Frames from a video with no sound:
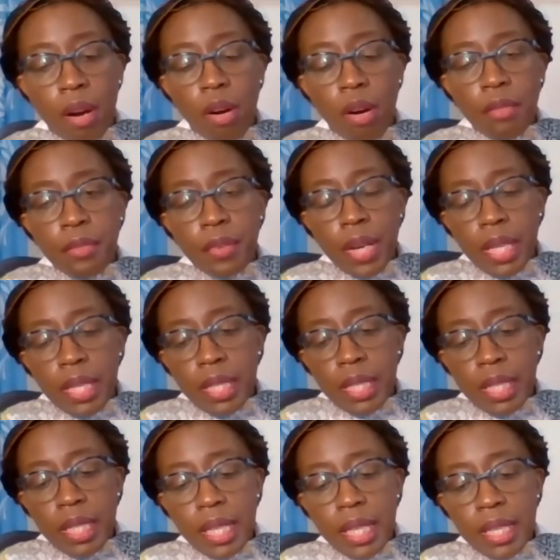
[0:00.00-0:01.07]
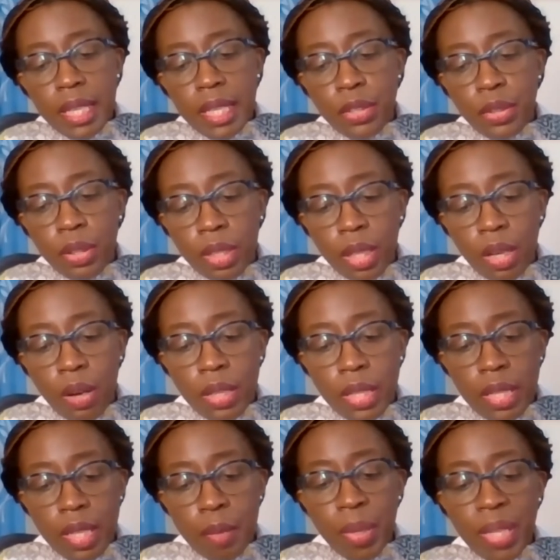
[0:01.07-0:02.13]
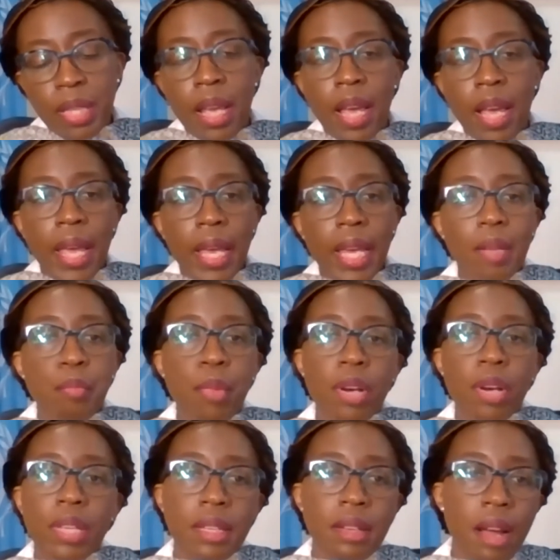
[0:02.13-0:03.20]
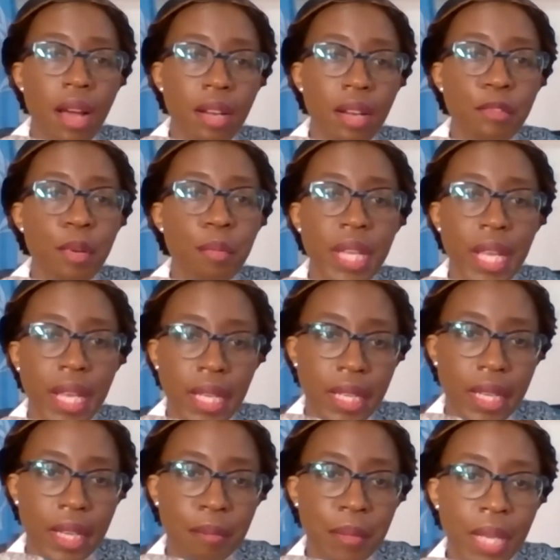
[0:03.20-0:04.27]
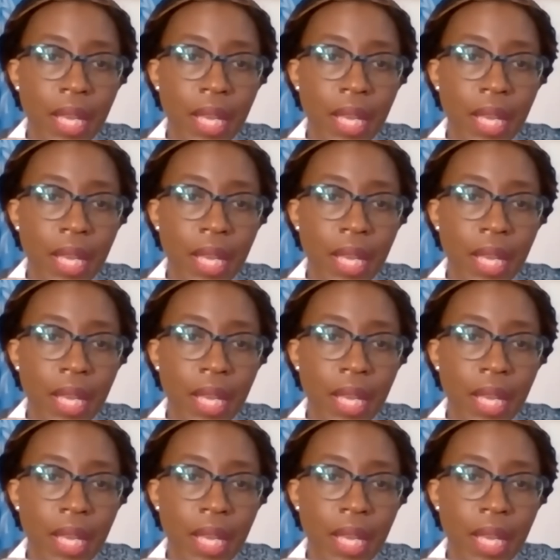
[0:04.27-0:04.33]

of digitization on the continent, but it must start from data.